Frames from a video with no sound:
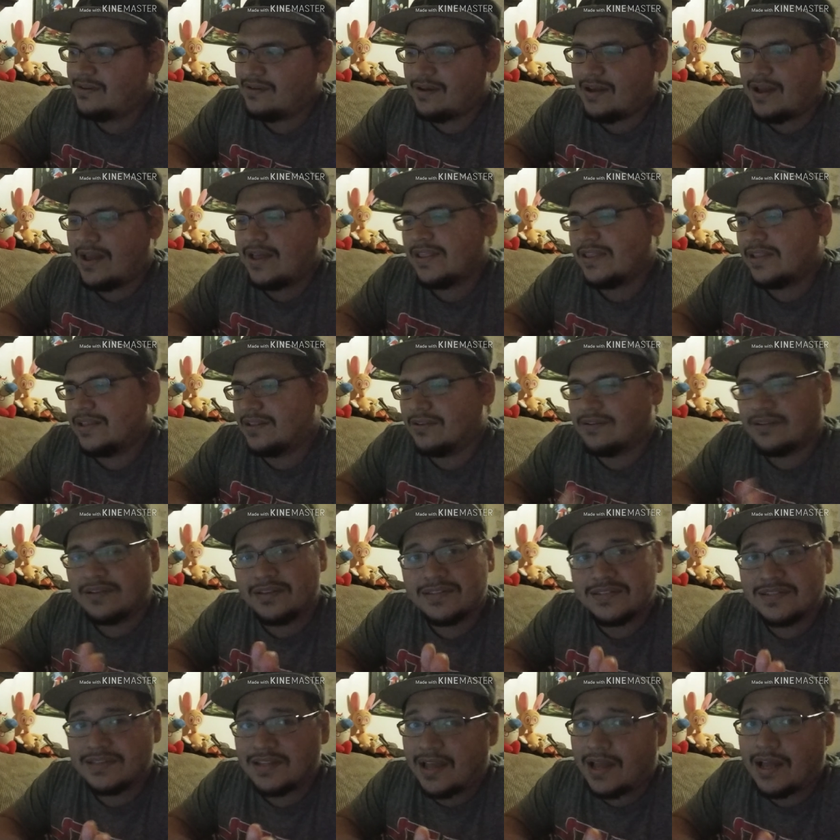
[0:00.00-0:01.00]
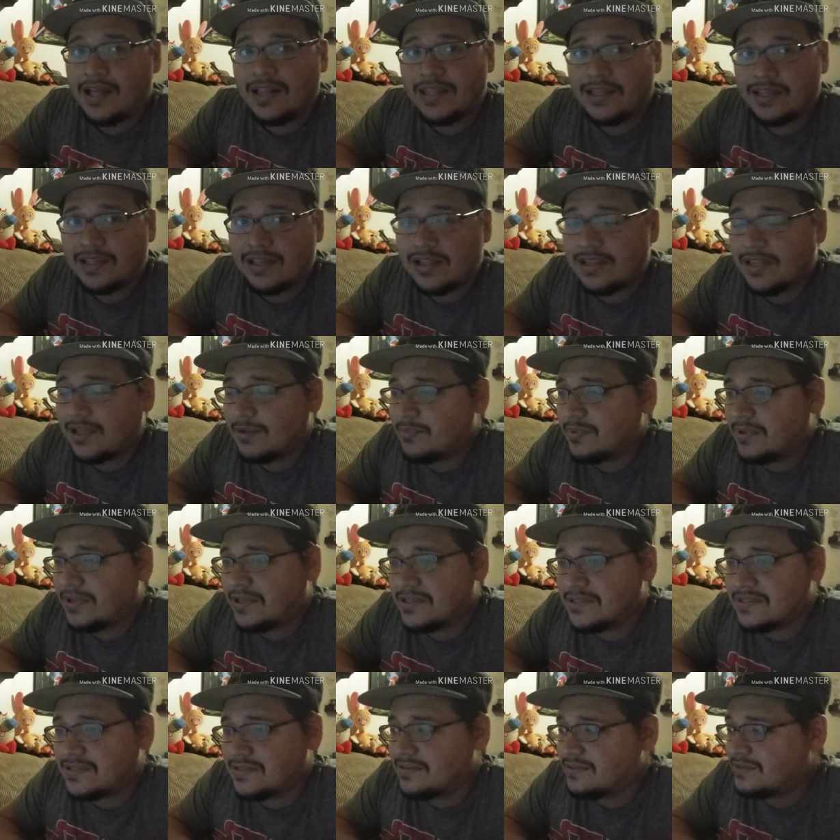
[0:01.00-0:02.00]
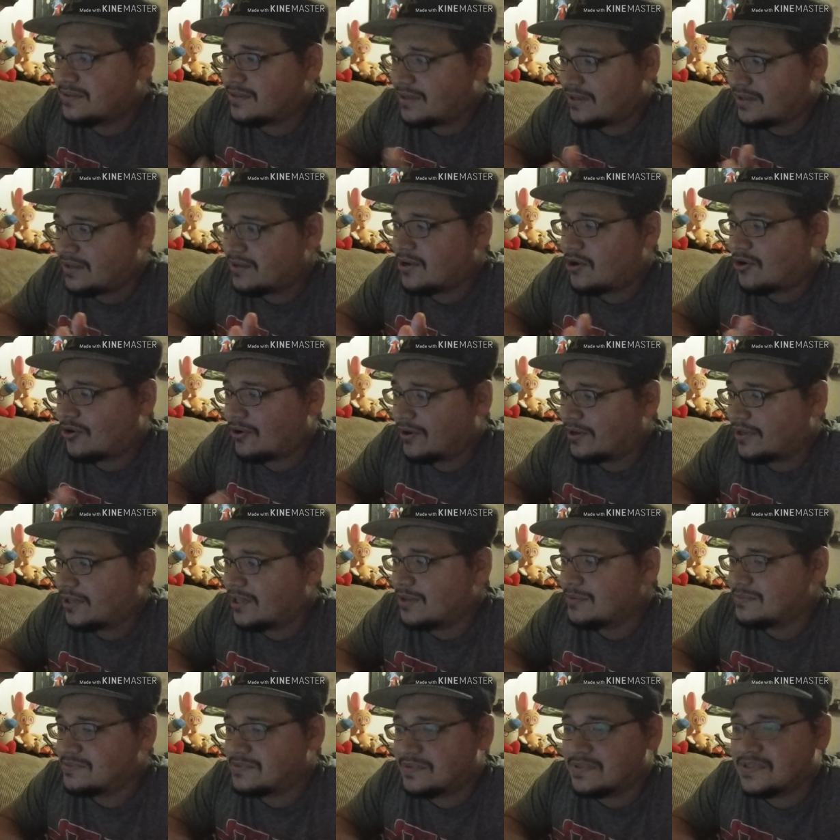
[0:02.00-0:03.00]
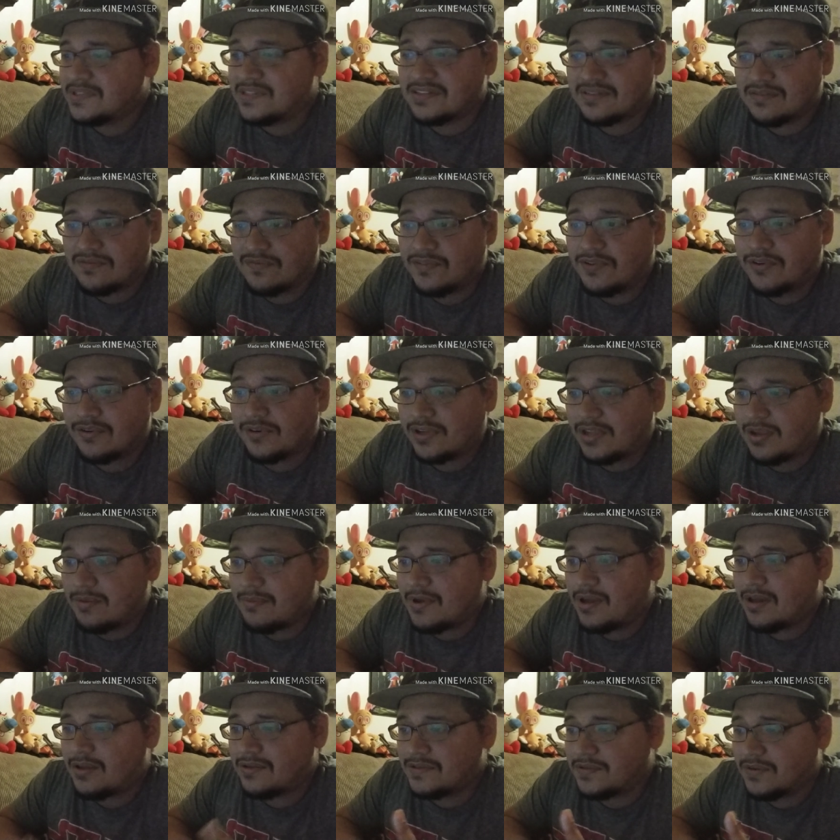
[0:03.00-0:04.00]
I like I like I like playing like horror games ever since Fear came out.